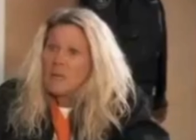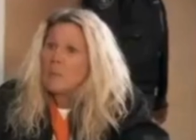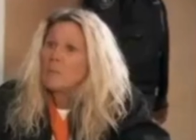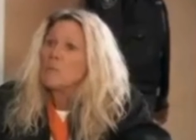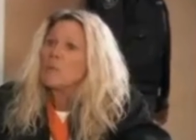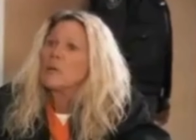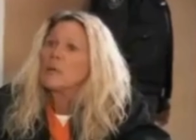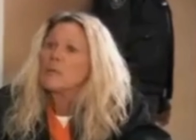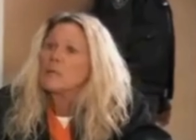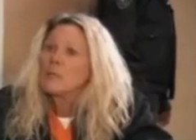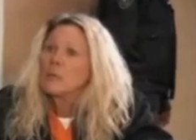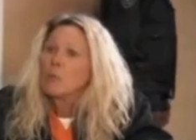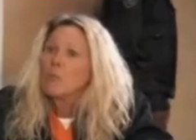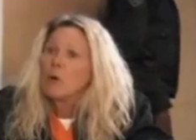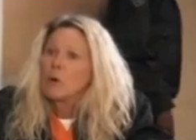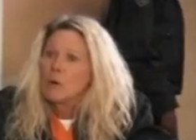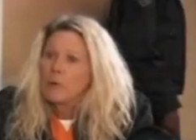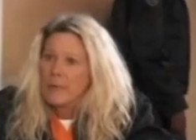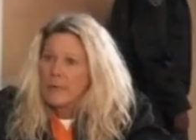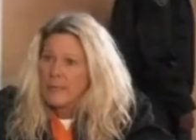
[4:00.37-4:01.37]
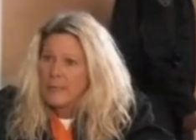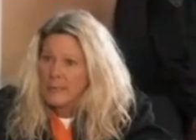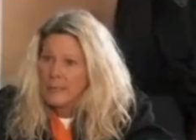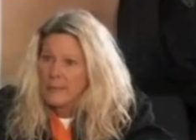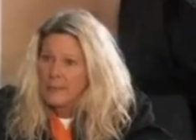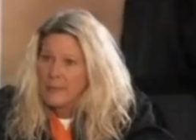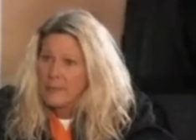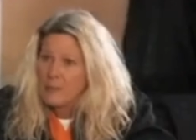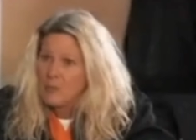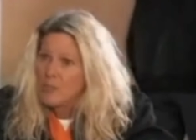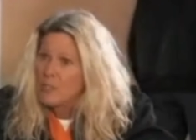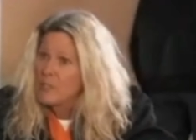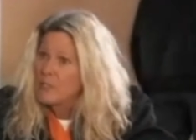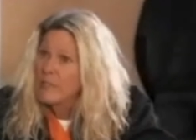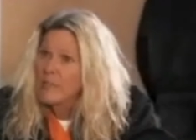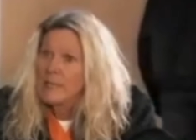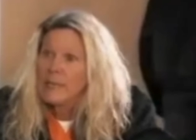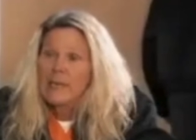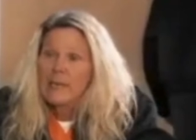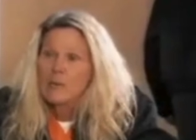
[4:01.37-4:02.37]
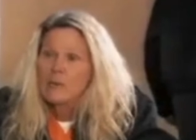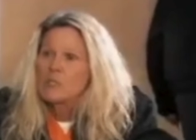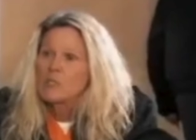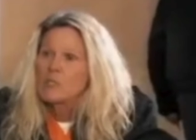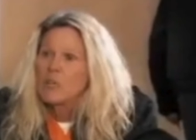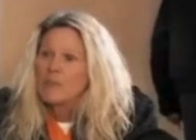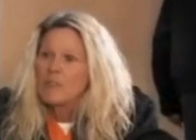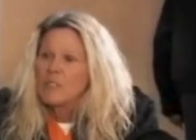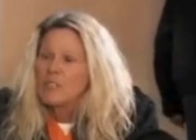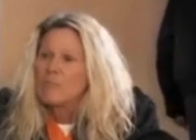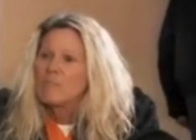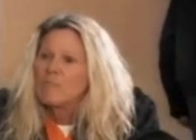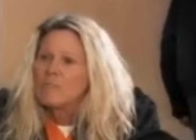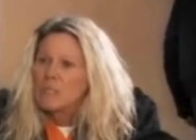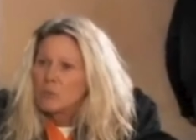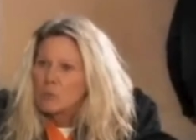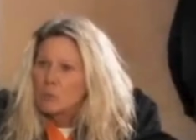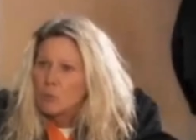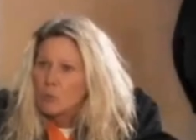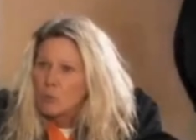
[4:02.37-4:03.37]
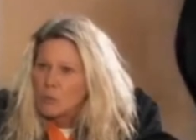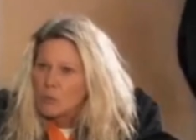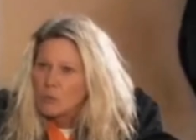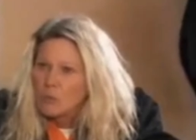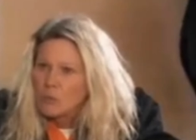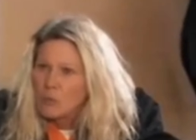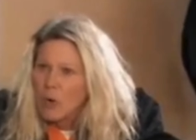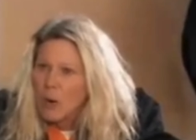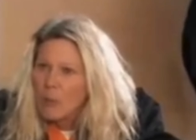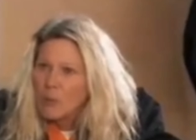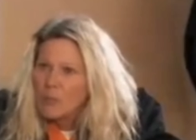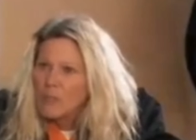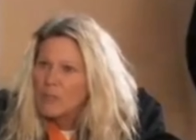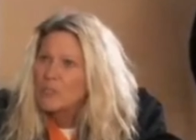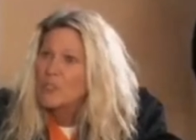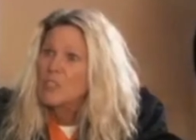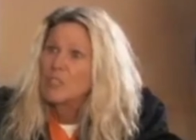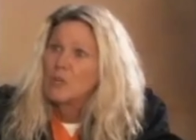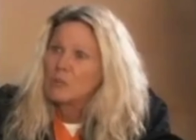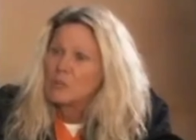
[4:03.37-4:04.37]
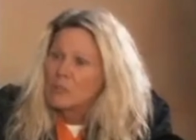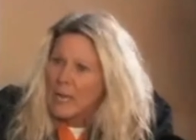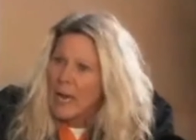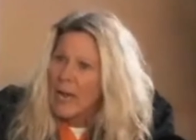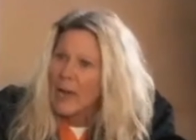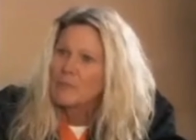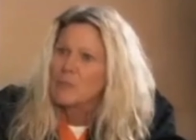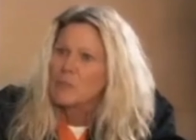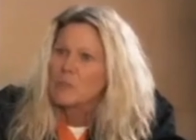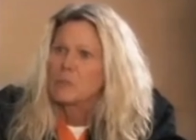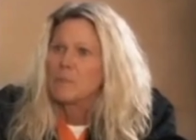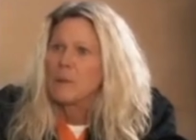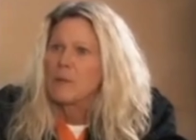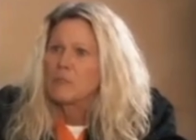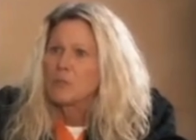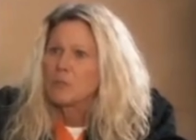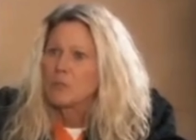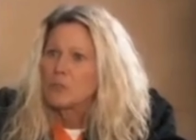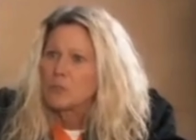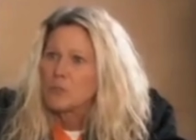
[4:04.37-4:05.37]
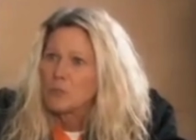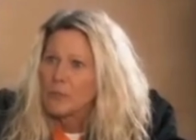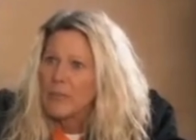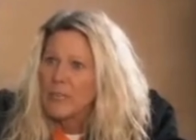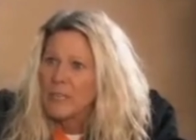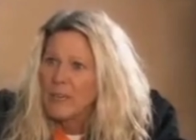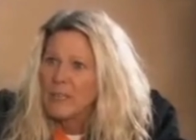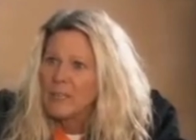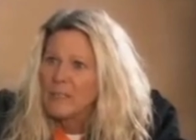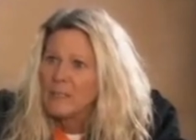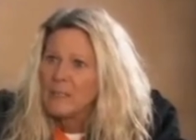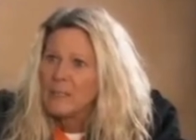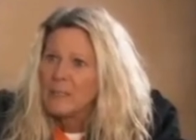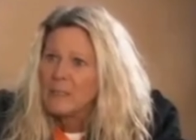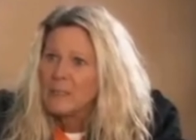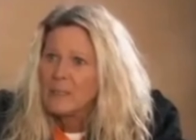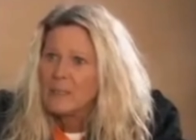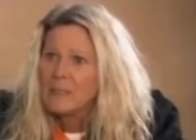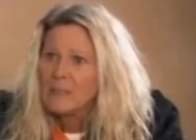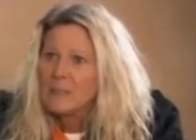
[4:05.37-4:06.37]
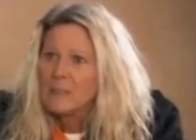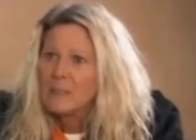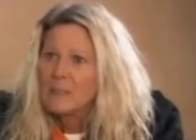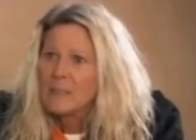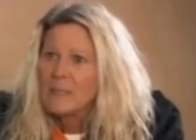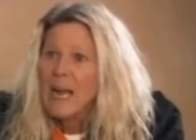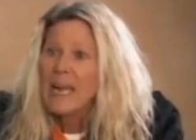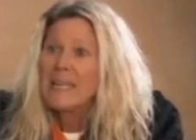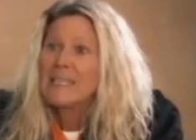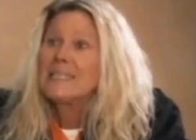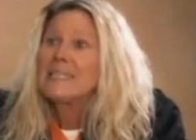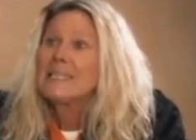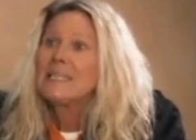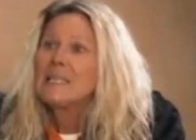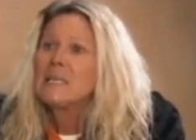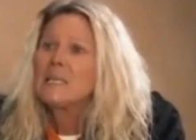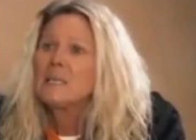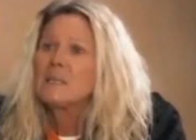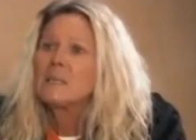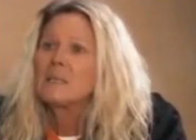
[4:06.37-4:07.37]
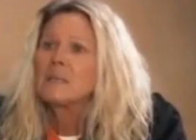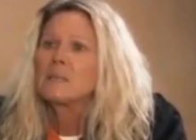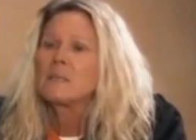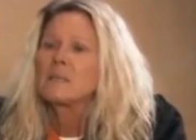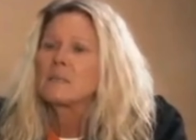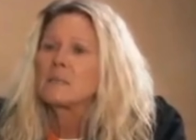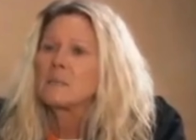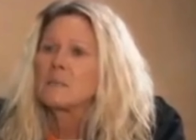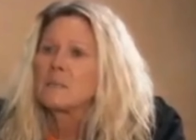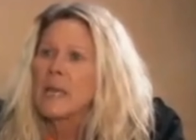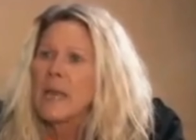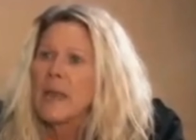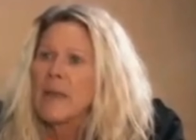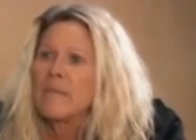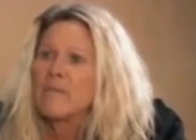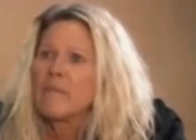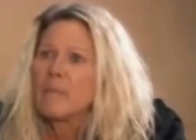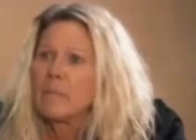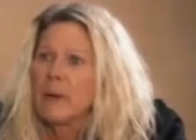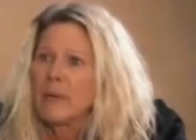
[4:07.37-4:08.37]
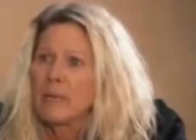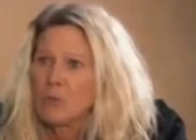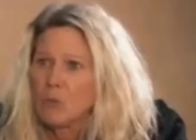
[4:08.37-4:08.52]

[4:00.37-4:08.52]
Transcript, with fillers: I'm really worried that she's going to get herself into much worse trouble if she goes after Spencer and Trina. I need to save my